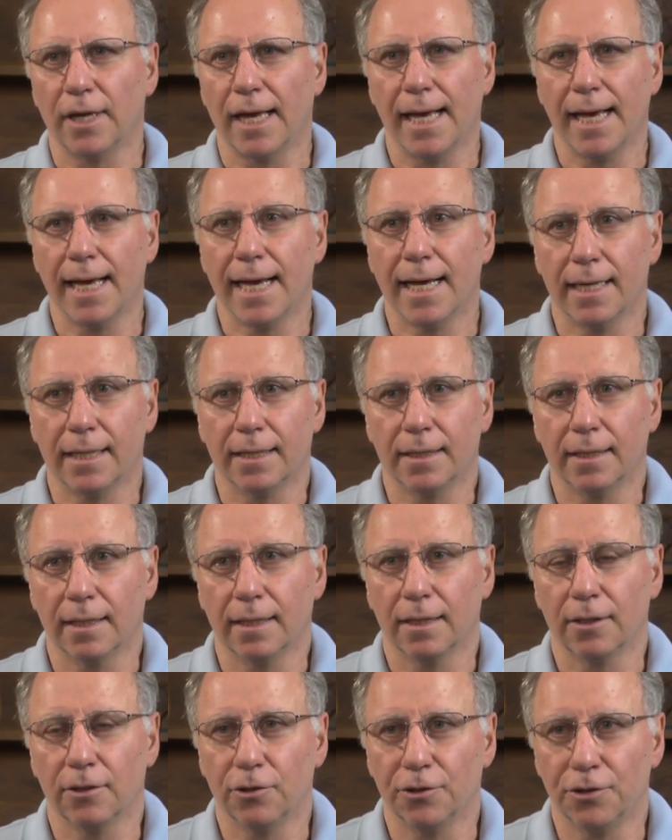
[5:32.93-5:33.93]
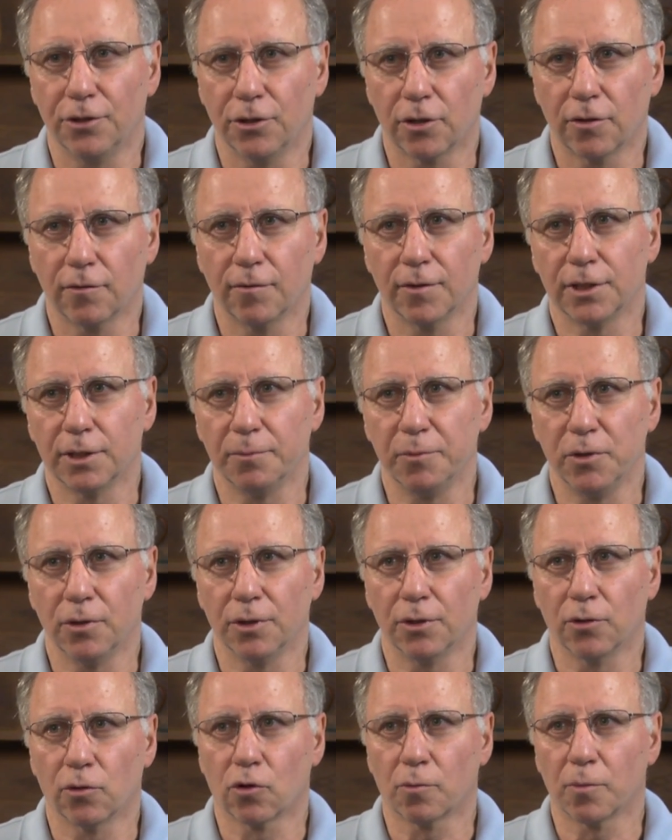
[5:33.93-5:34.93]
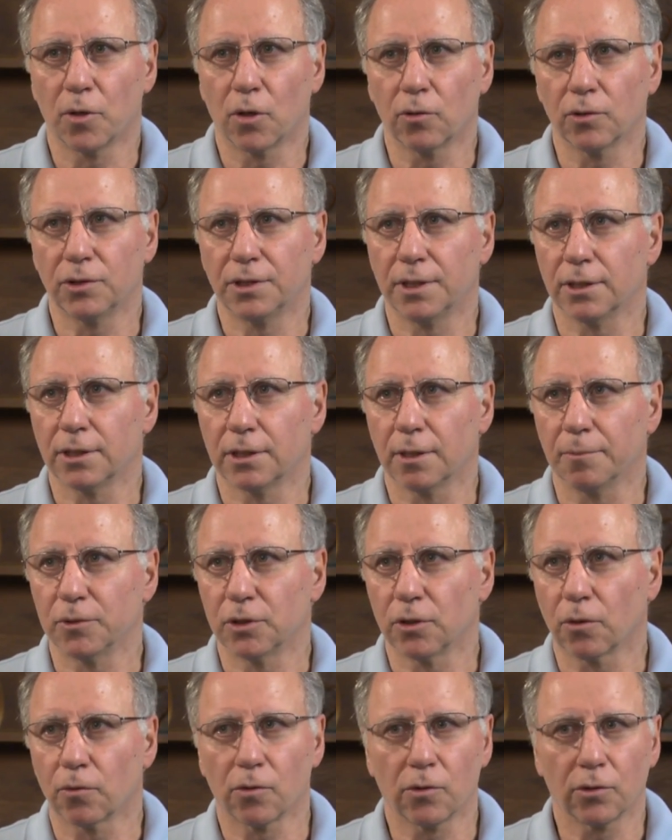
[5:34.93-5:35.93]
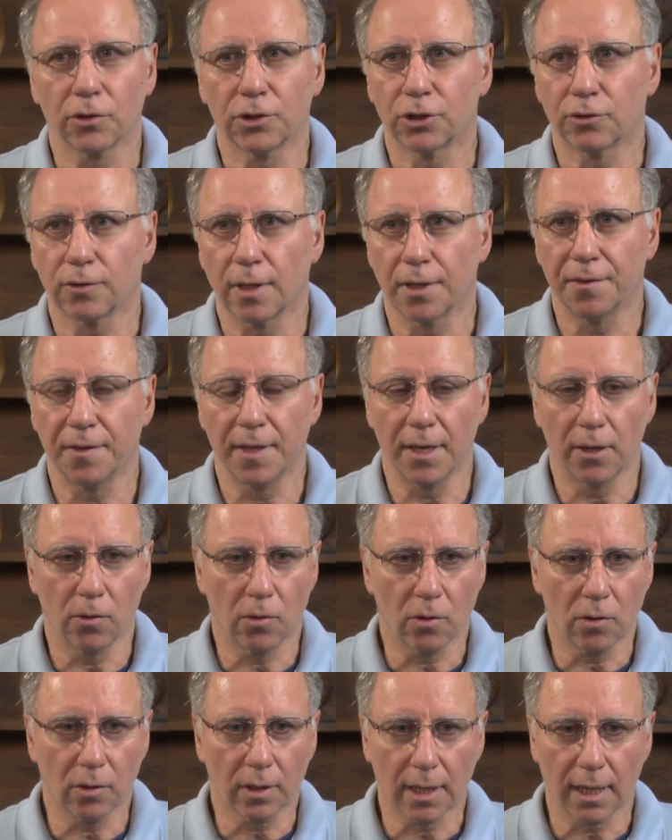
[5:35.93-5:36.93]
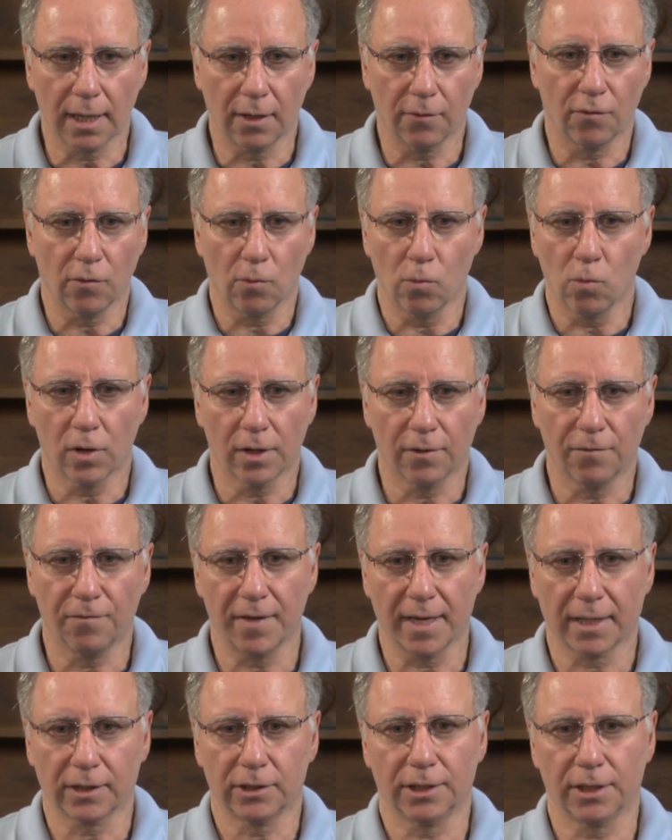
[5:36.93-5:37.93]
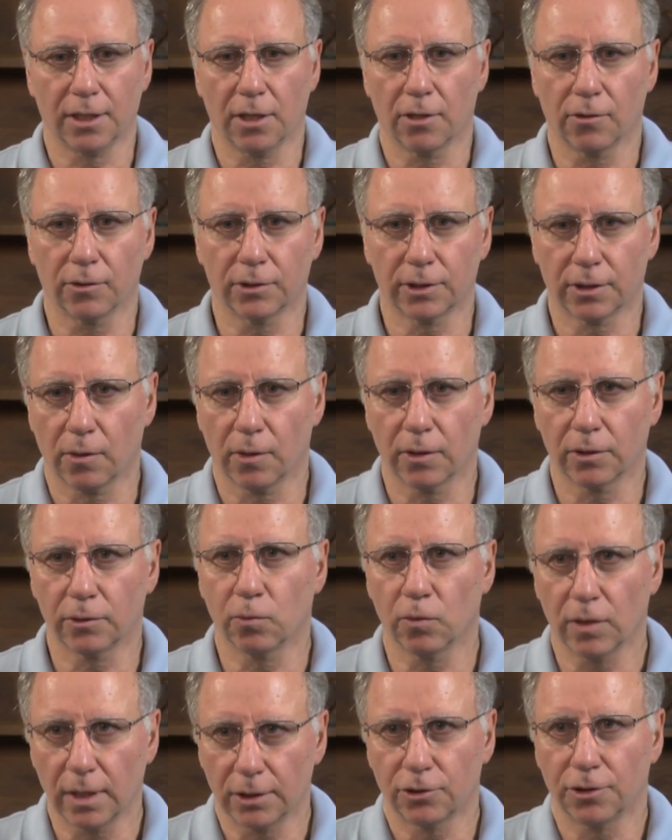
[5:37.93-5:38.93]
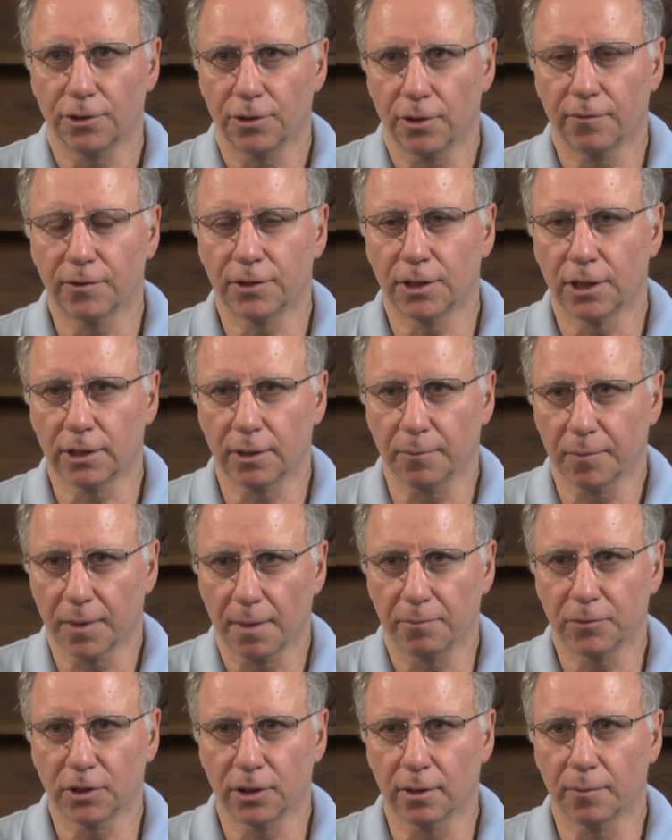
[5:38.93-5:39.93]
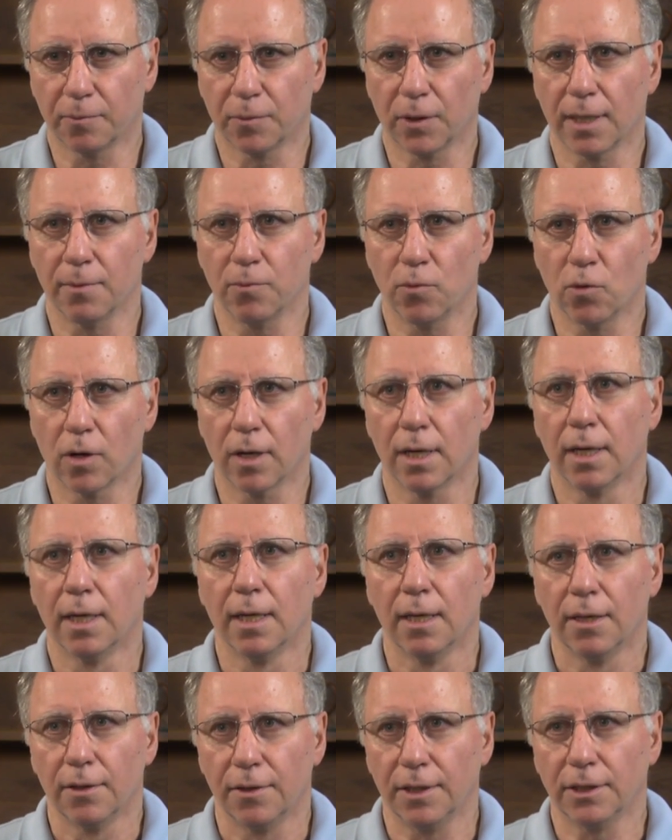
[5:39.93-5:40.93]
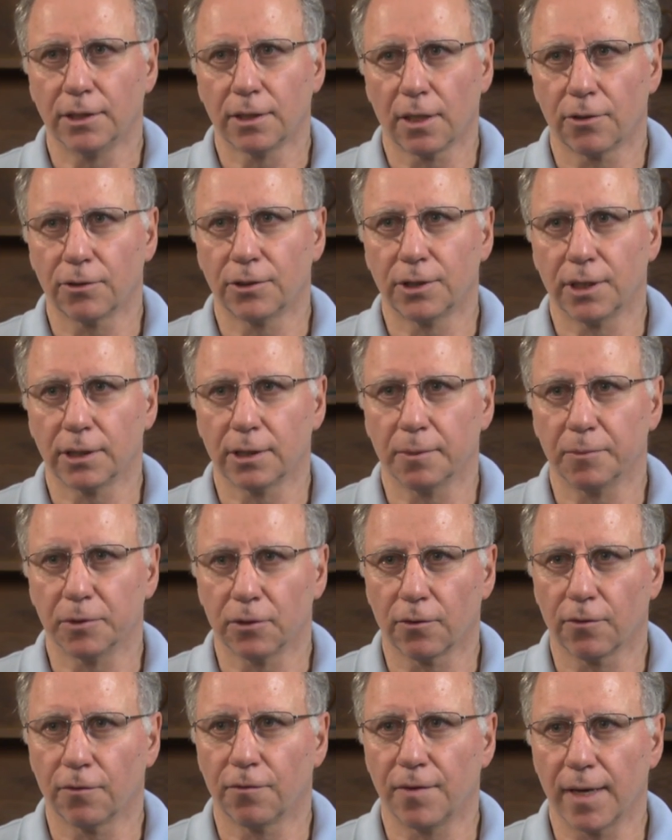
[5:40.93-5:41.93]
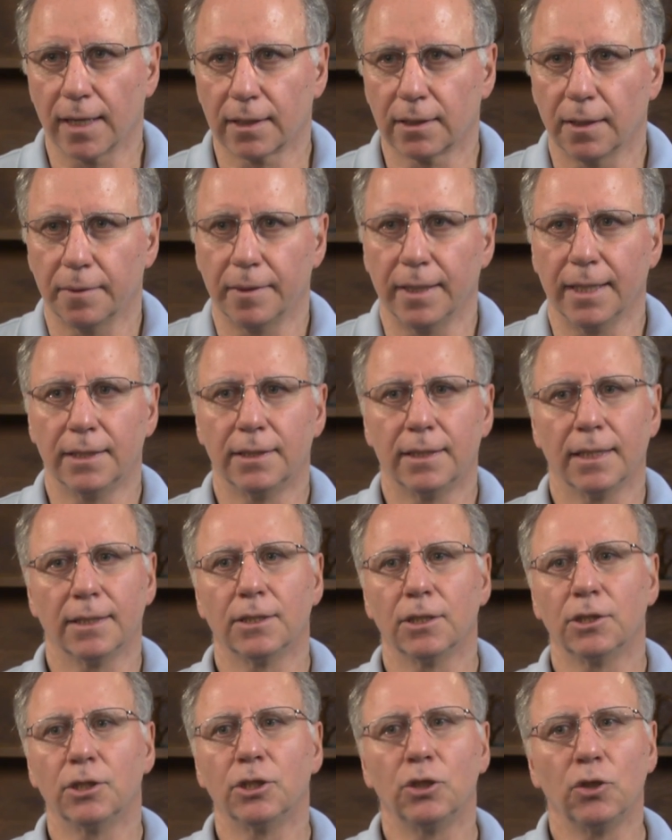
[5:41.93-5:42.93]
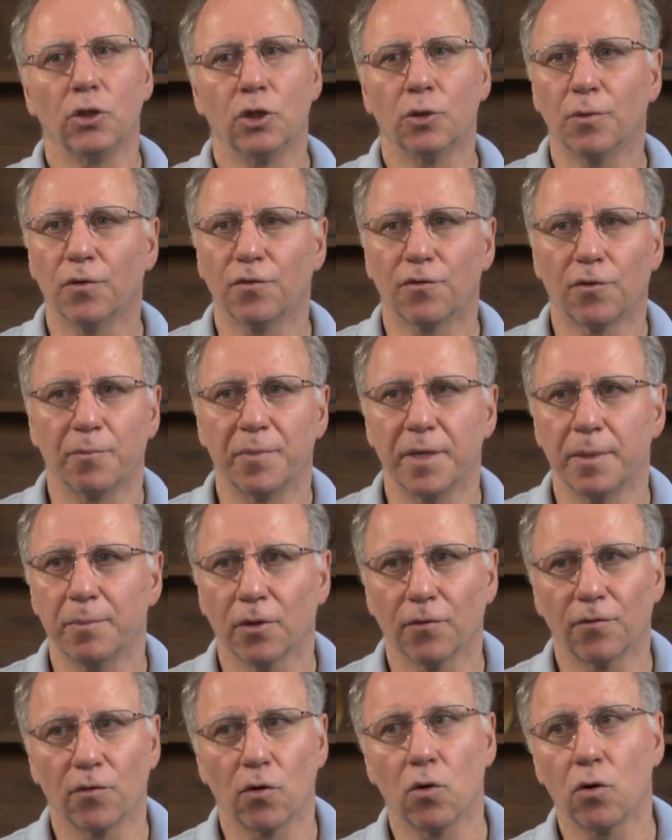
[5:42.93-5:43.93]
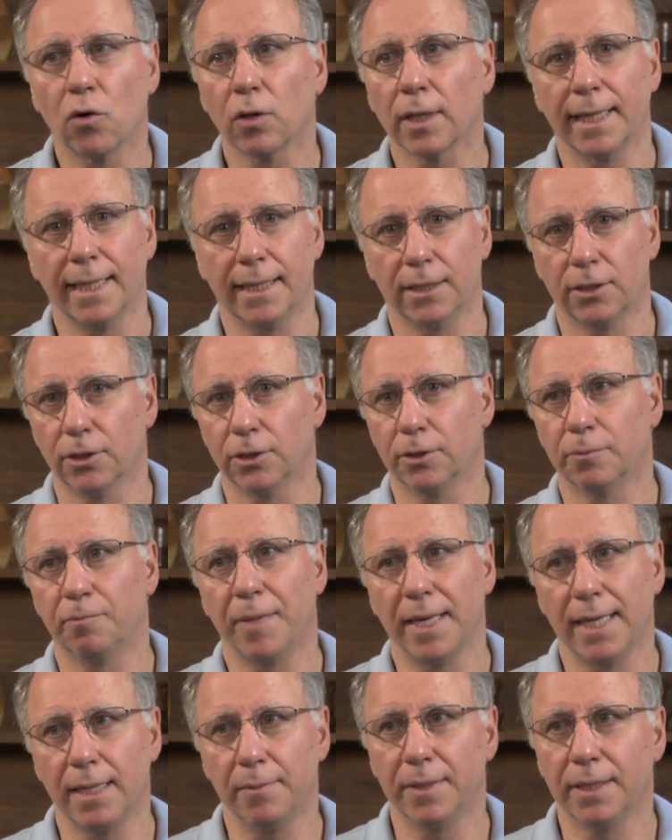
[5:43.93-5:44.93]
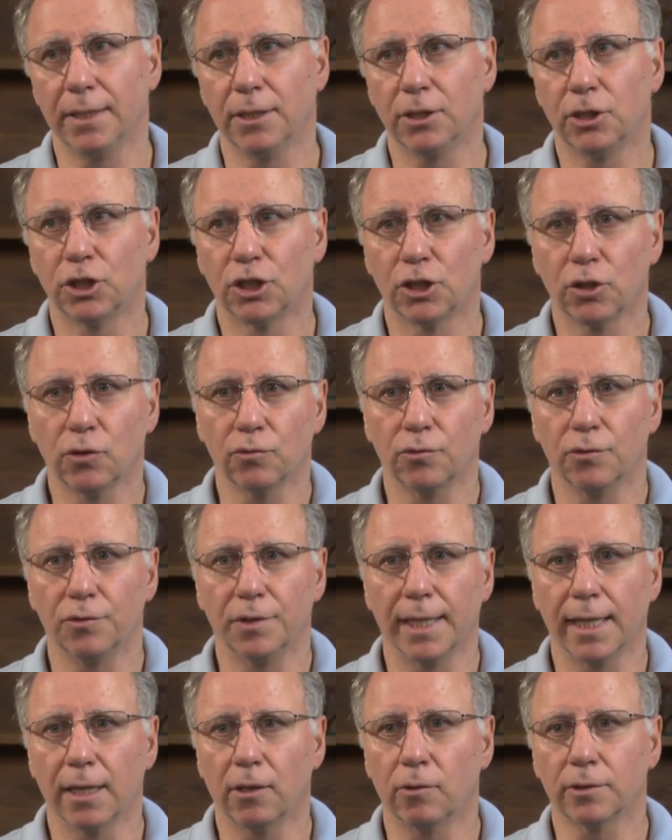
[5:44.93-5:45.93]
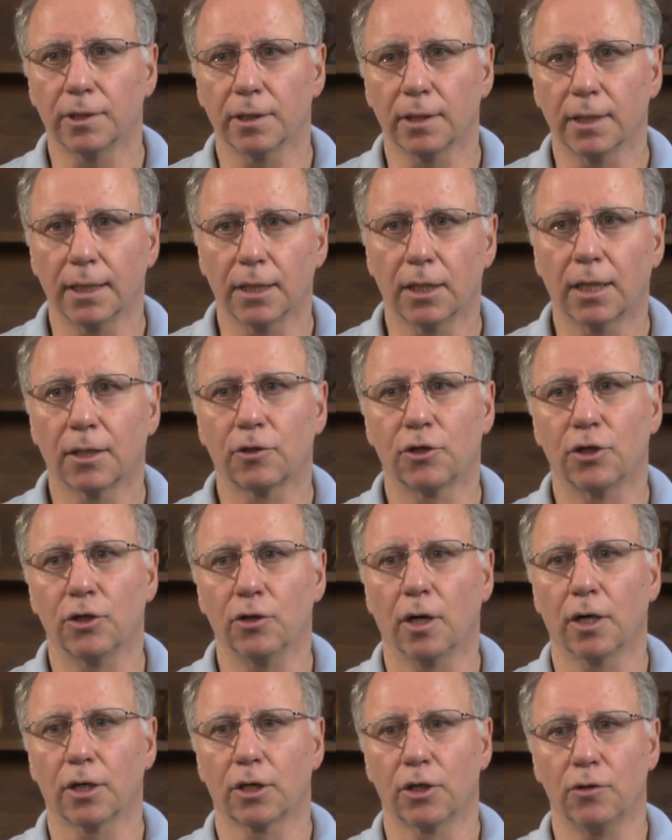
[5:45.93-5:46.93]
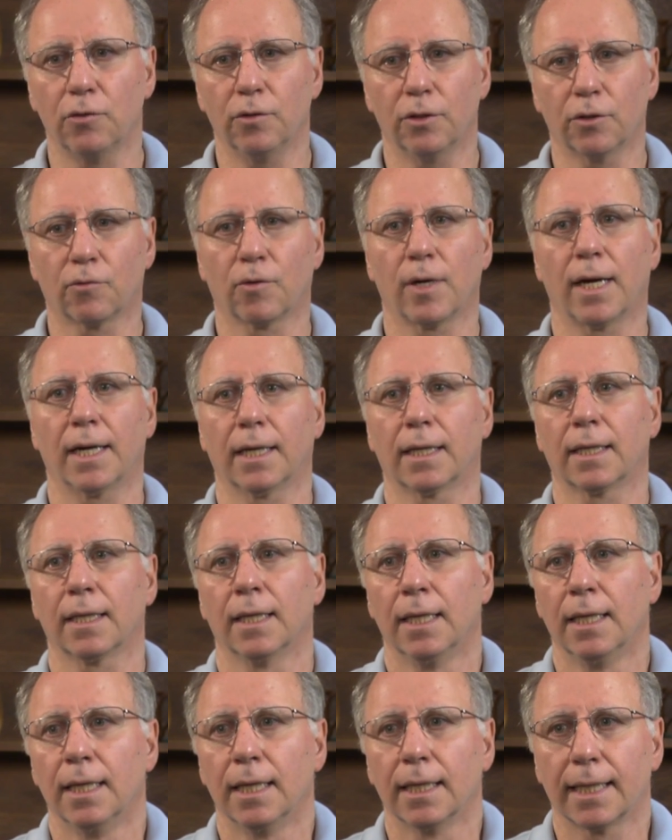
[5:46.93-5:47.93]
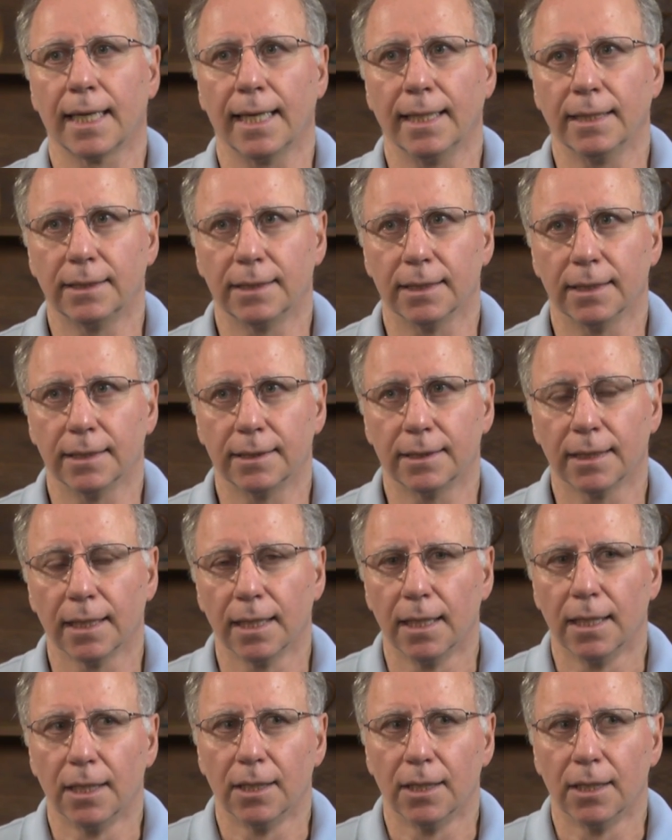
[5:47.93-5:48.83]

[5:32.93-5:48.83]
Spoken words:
And your nervous, immune, and hormonal systems are all strengthened. They all kind of, one affects the other. So as your nervous system comes into play more, these other systems are affected. This is suitable for people of all ages, babies, children, the elderly, acute and chronic cases.